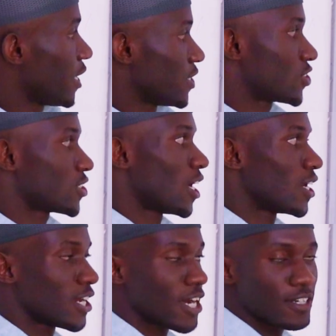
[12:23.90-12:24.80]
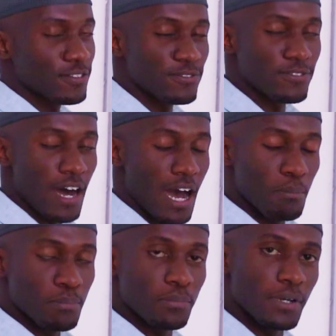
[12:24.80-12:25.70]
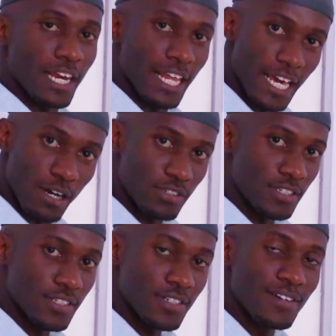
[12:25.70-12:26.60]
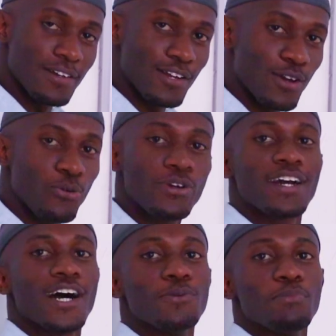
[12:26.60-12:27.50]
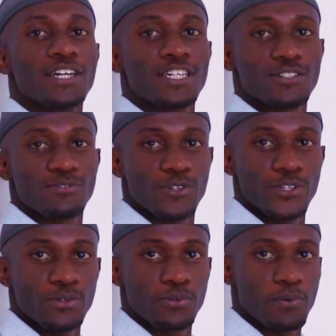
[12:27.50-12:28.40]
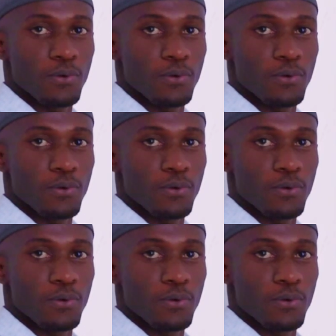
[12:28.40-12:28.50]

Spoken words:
a standard farm layout, we can make it for you.